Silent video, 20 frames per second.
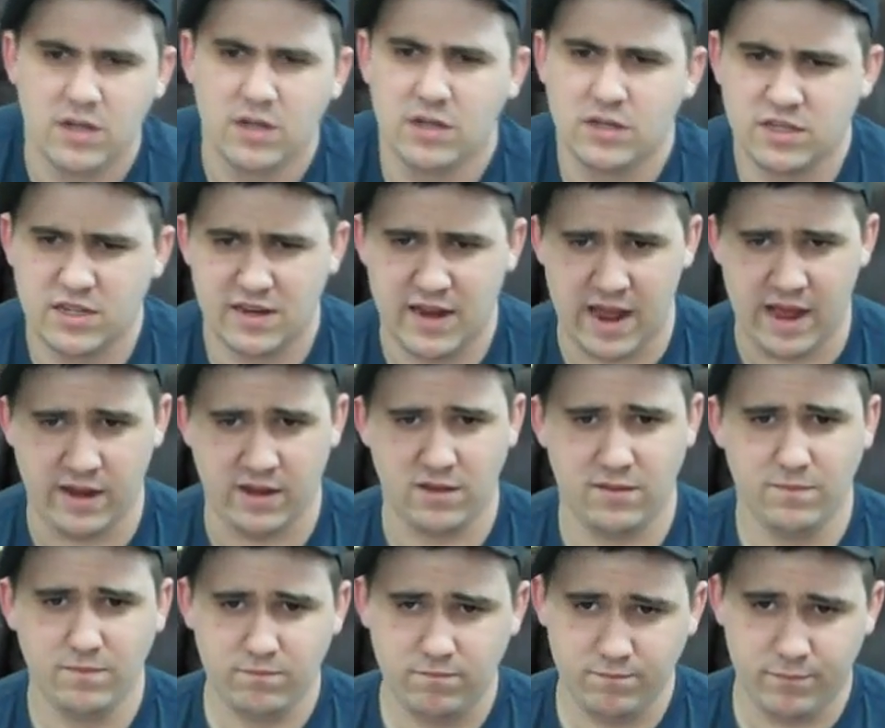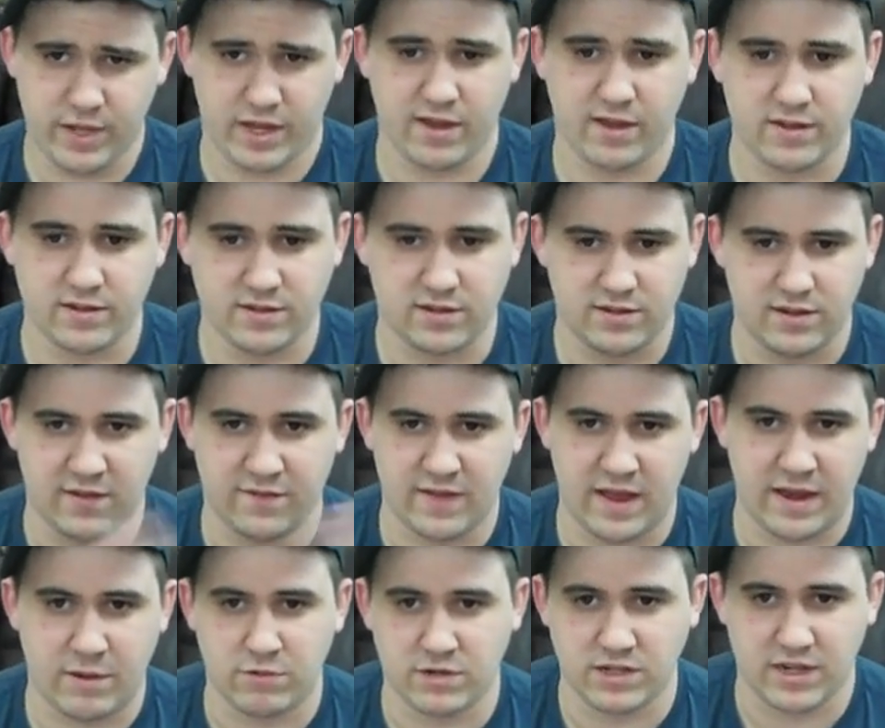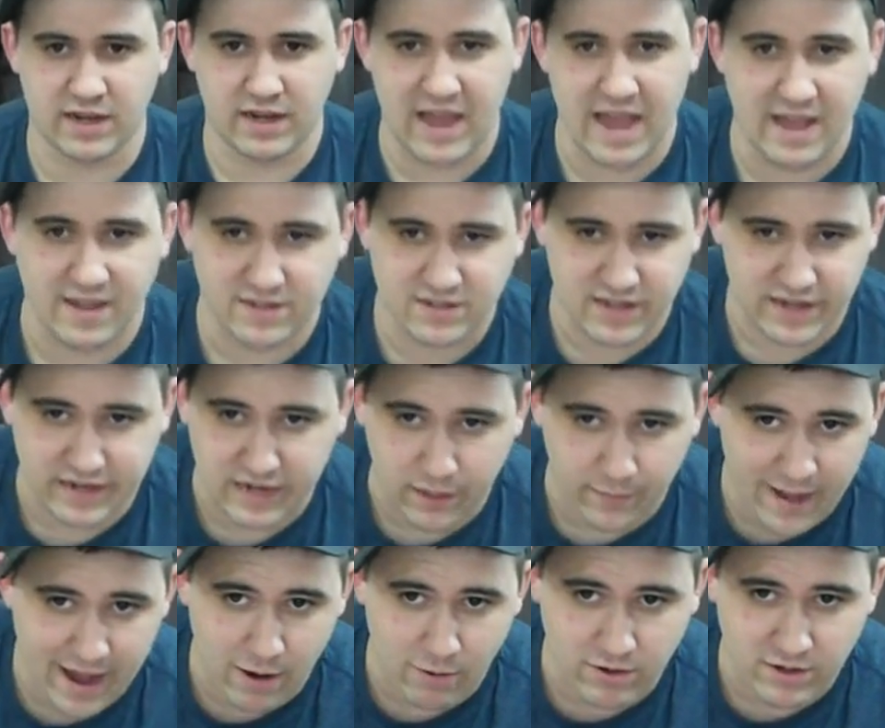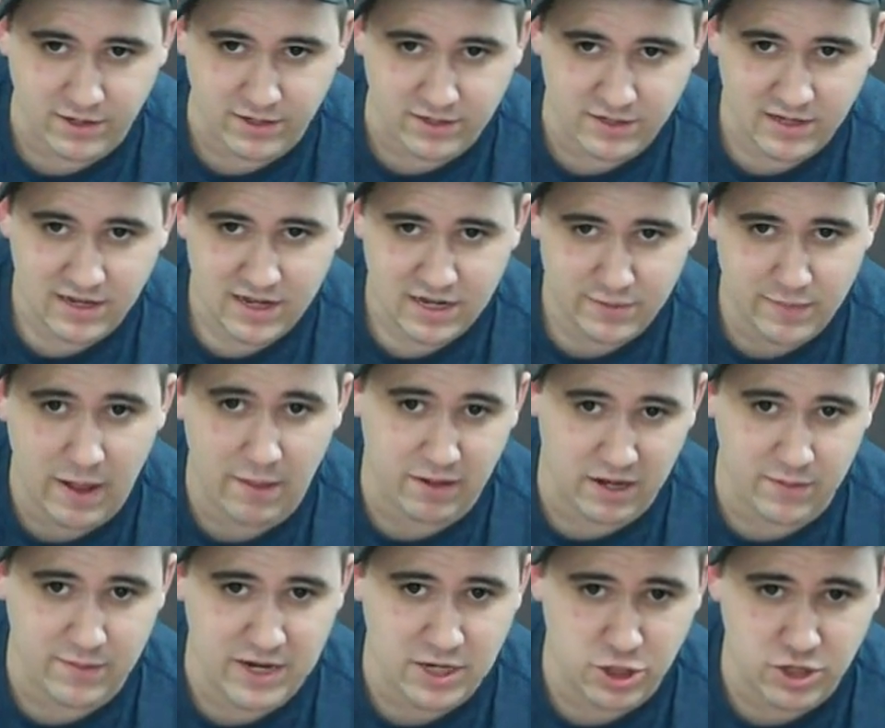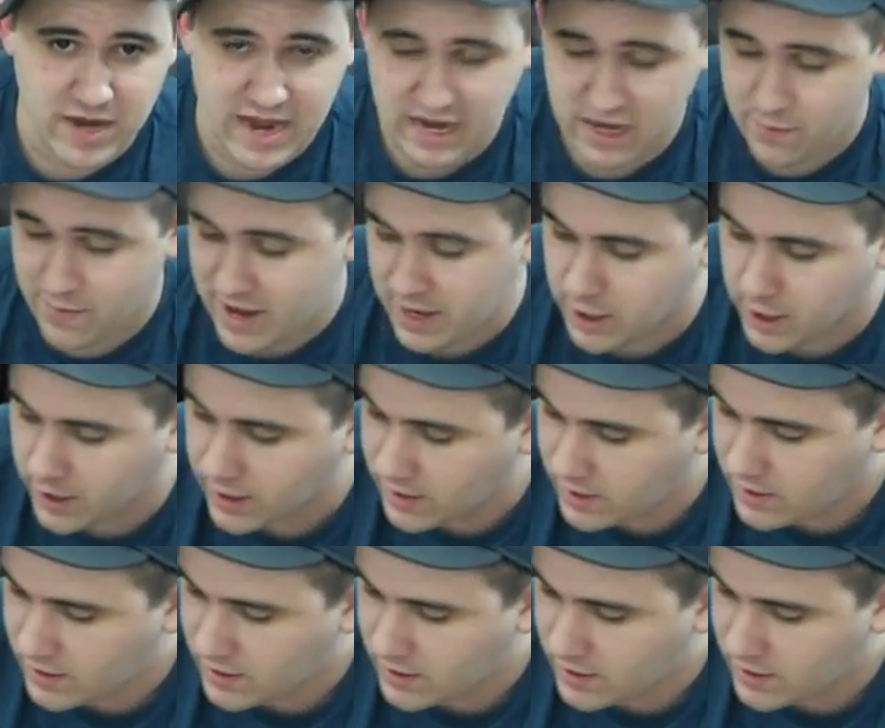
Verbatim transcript: It's tank because if anyone's going to cast psychic powers, it's probably going to be at your tank commander.